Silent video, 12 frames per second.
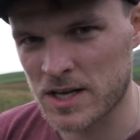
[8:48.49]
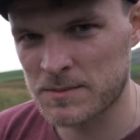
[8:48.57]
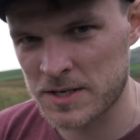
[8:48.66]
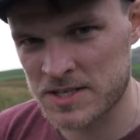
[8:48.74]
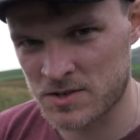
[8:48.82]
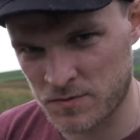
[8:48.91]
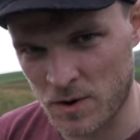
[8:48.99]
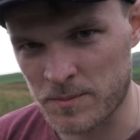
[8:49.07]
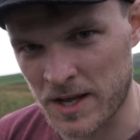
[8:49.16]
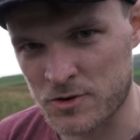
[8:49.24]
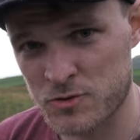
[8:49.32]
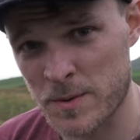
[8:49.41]
image from
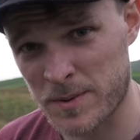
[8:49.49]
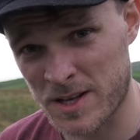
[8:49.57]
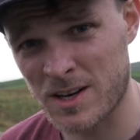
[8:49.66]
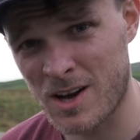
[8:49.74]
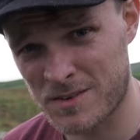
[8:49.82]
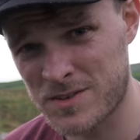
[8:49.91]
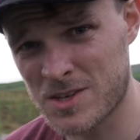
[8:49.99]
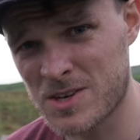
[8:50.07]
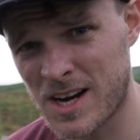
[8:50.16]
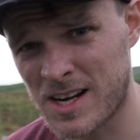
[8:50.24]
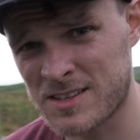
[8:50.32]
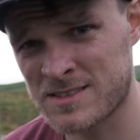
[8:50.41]
that trip, and a lot of you
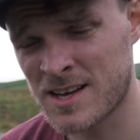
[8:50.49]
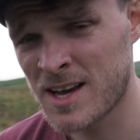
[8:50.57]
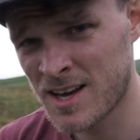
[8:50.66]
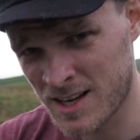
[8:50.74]
guys